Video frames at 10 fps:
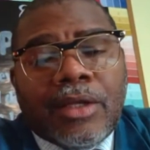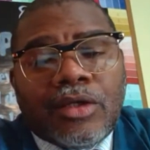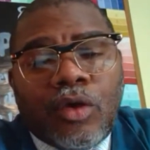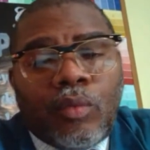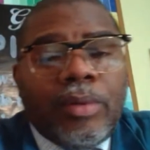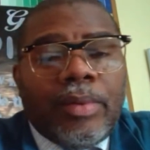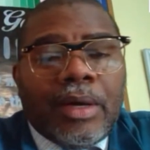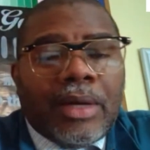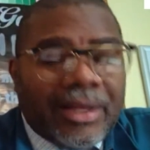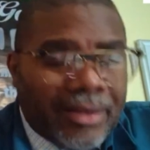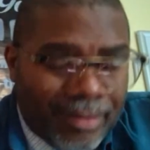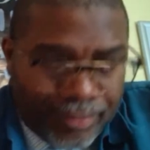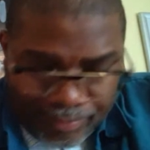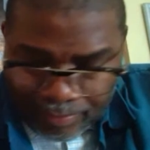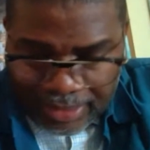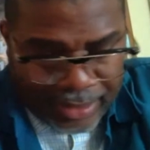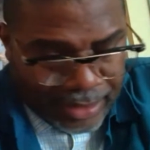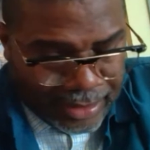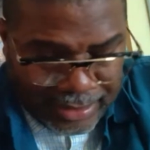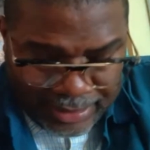And so we, are going to have to begin
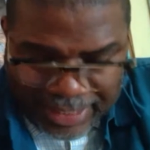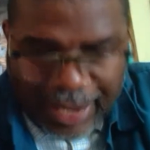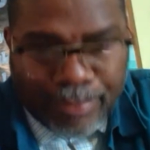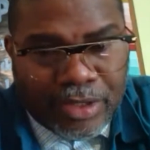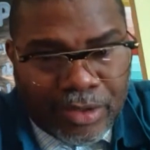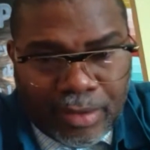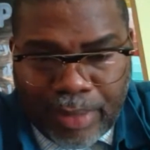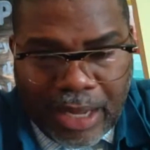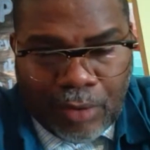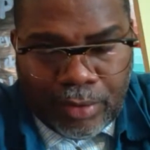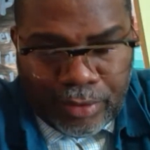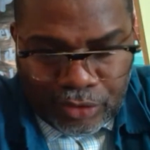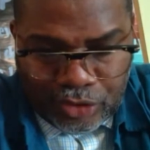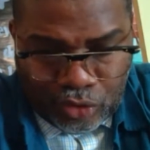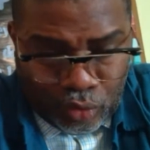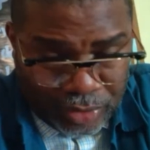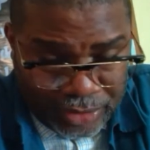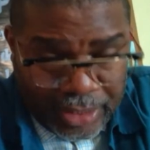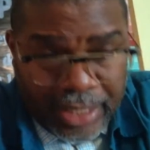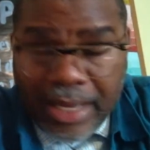to tap into the power, the
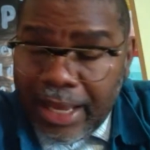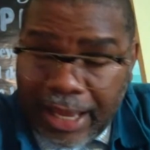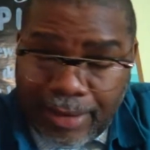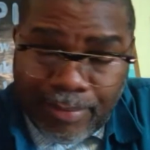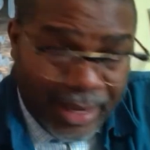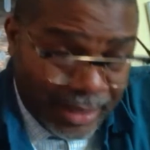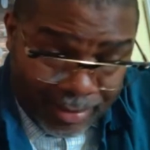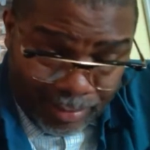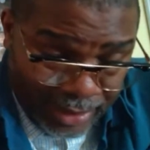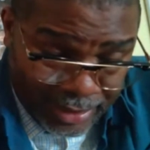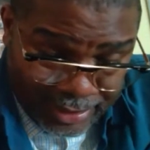source. Amen. then meet